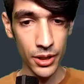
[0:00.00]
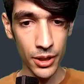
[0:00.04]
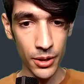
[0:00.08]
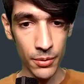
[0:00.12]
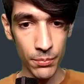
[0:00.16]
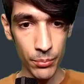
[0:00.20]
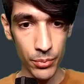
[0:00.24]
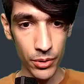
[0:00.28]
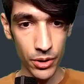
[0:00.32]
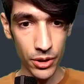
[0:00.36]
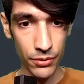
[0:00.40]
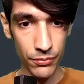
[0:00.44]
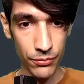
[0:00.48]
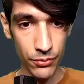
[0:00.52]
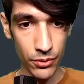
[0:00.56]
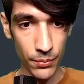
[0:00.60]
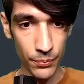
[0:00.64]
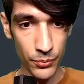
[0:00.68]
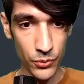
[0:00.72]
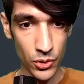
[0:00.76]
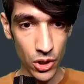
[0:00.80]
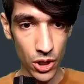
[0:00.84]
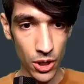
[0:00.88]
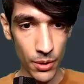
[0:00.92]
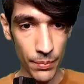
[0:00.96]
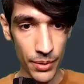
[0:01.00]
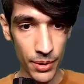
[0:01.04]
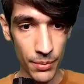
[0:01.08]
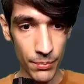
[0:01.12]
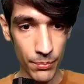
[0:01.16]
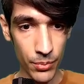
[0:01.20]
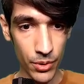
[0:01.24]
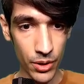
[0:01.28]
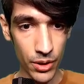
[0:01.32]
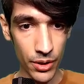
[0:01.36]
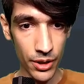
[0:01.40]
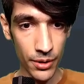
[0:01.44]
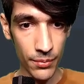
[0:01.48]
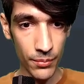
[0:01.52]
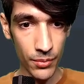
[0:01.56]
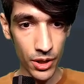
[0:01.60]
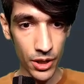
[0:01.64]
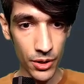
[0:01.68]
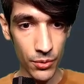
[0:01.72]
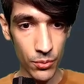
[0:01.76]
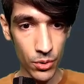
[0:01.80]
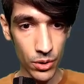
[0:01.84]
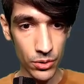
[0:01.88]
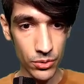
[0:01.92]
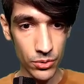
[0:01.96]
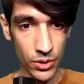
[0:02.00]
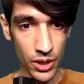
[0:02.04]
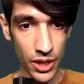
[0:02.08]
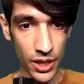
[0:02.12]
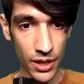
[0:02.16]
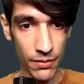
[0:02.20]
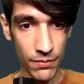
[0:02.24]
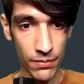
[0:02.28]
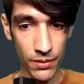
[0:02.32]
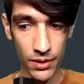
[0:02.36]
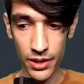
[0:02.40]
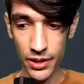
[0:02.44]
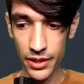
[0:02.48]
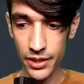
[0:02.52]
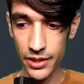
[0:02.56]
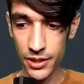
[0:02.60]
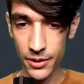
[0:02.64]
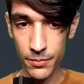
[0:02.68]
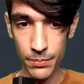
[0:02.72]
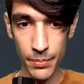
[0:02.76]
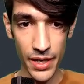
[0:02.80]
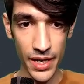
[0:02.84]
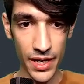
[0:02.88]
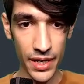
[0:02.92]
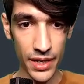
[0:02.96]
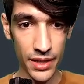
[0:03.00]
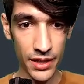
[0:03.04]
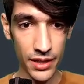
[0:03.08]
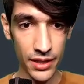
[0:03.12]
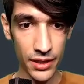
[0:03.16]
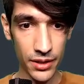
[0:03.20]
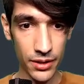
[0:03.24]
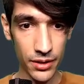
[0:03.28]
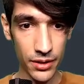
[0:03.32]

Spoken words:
but from top and bottom I want to have less padding,